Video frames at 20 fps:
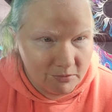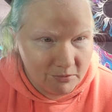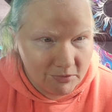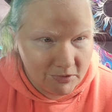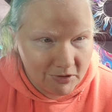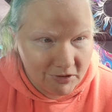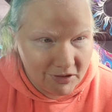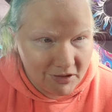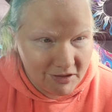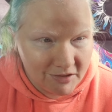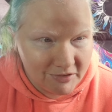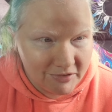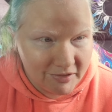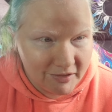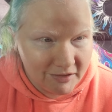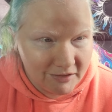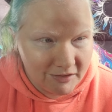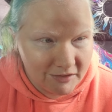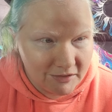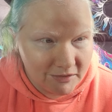What do you guys
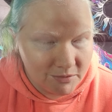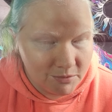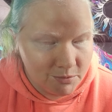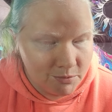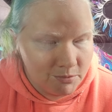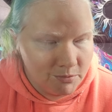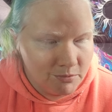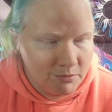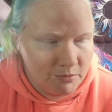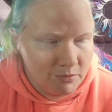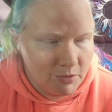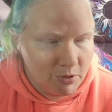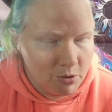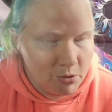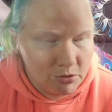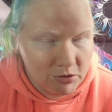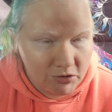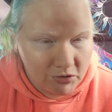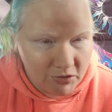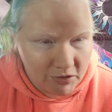think?
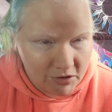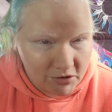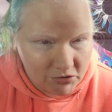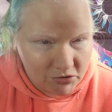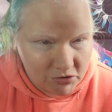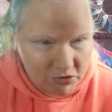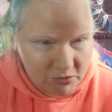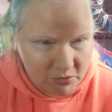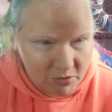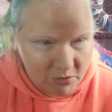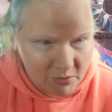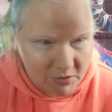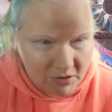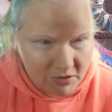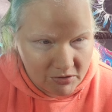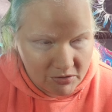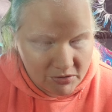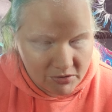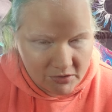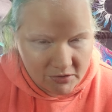Who do you think I should do it
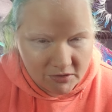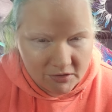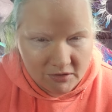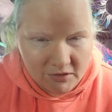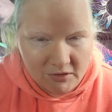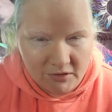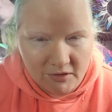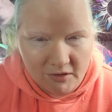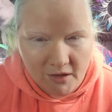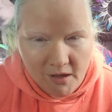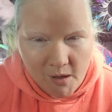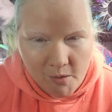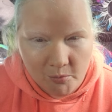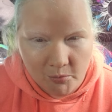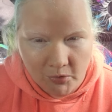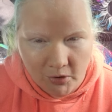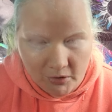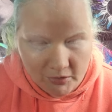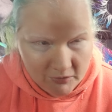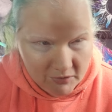with?
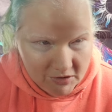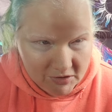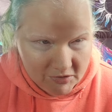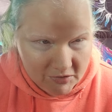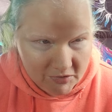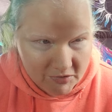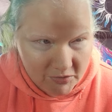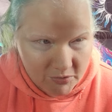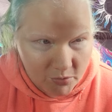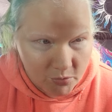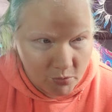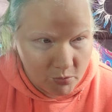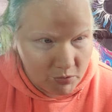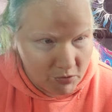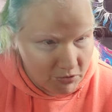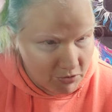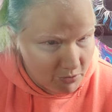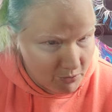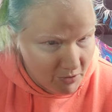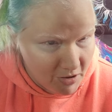I'm nervous.
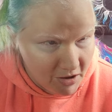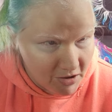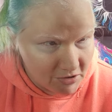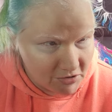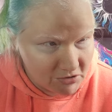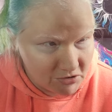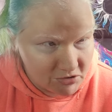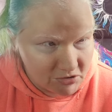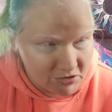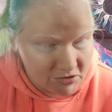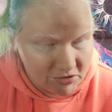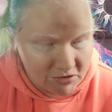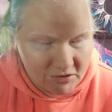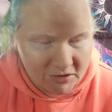Will you watch?